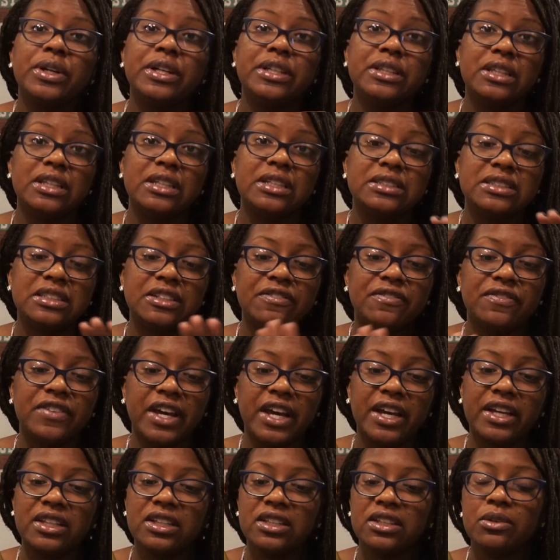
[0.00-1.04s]
and
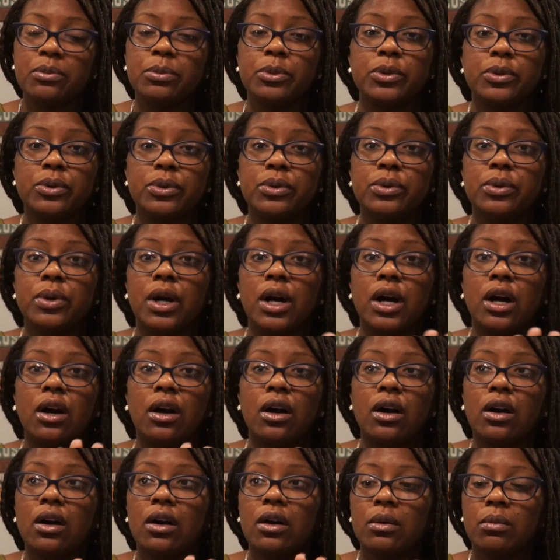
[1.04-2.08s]
disinfectable,
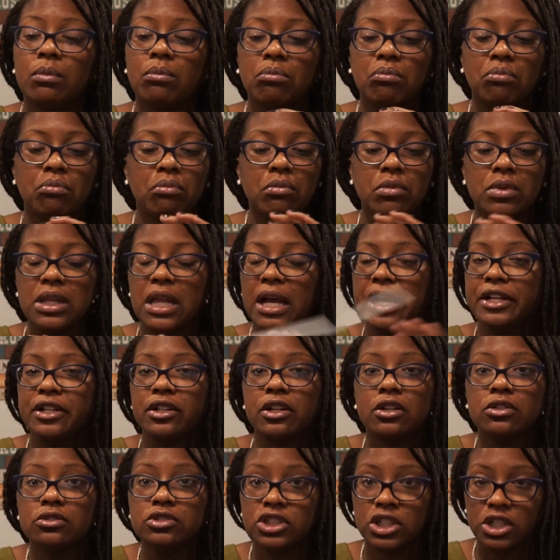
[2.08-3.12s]
like
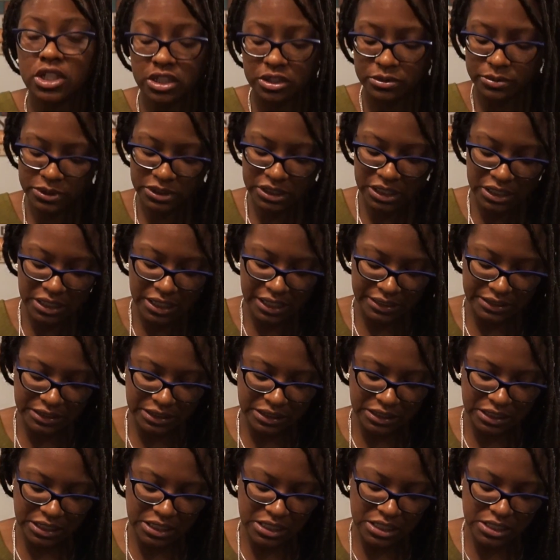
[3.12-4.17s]
no germs
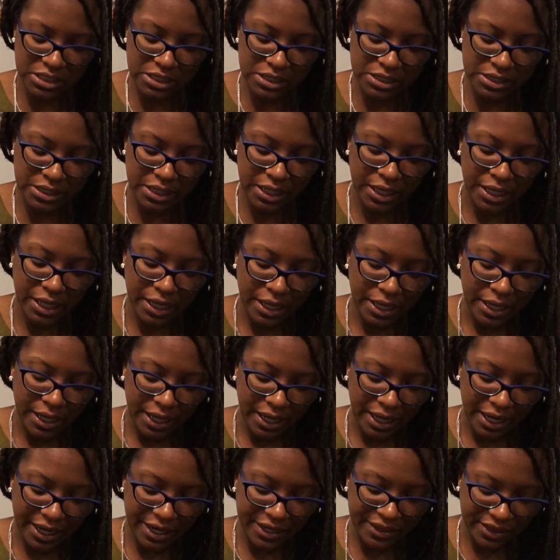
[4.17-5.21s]
collecting these.
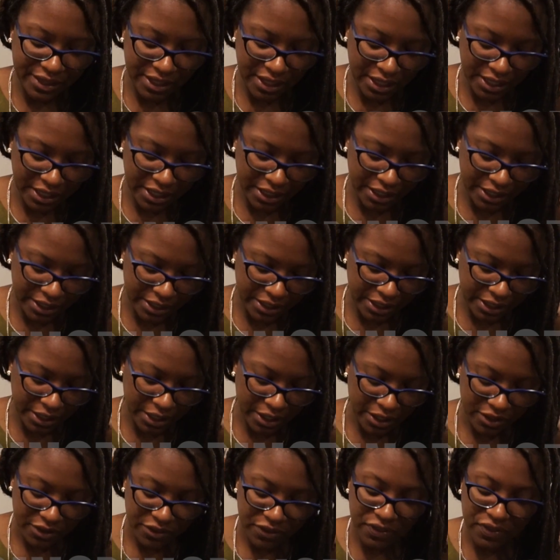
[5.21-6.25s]
And then
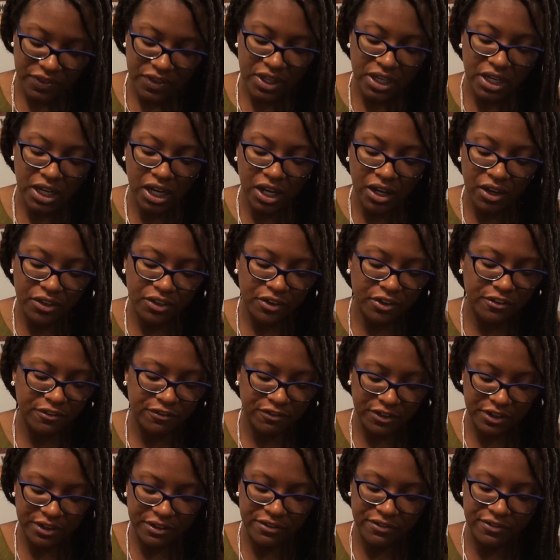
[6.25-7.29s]
the other
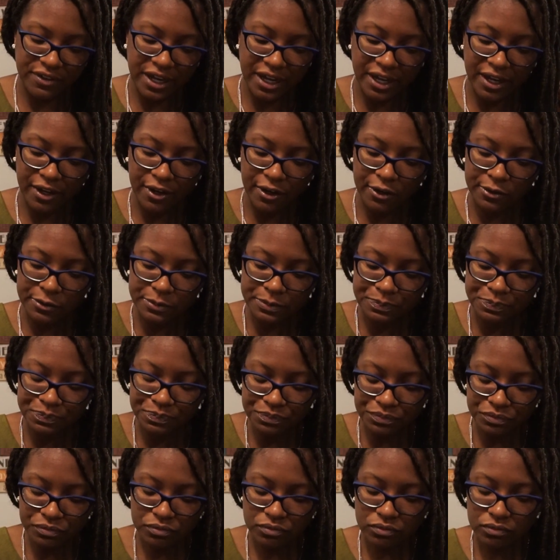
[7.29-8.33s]
foot file
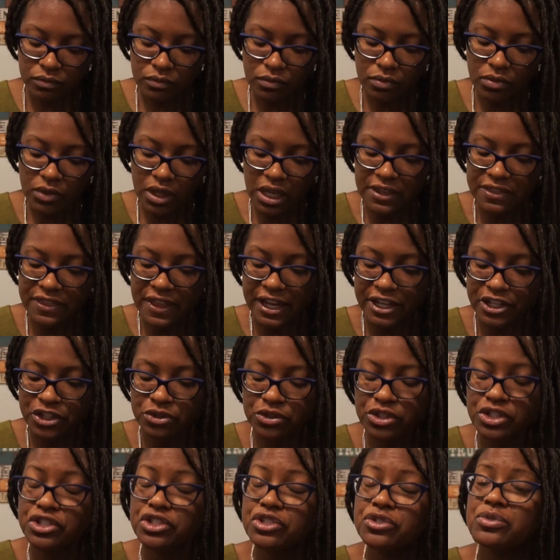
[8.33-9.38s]
that you
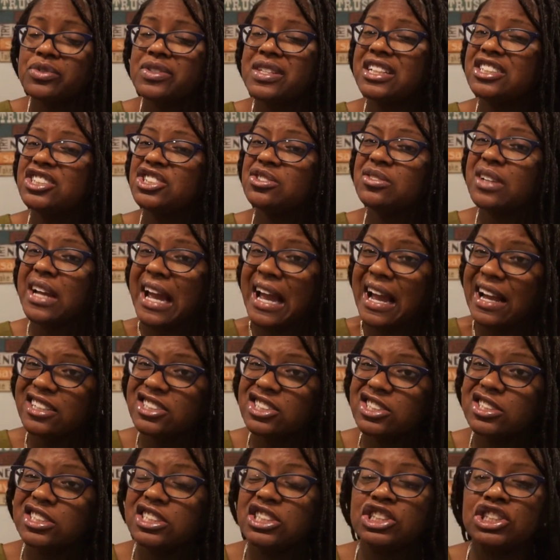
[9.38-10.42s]
can use, that you
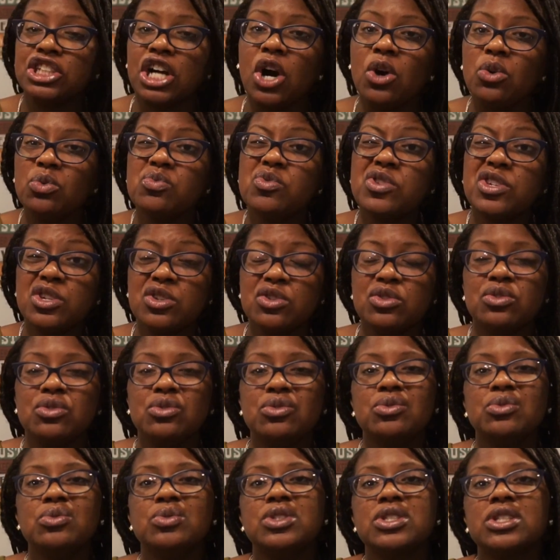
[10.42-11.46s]
actually don't
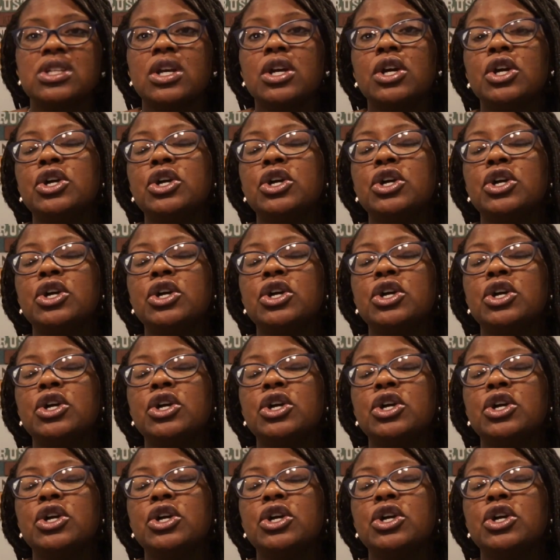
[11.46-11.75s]
use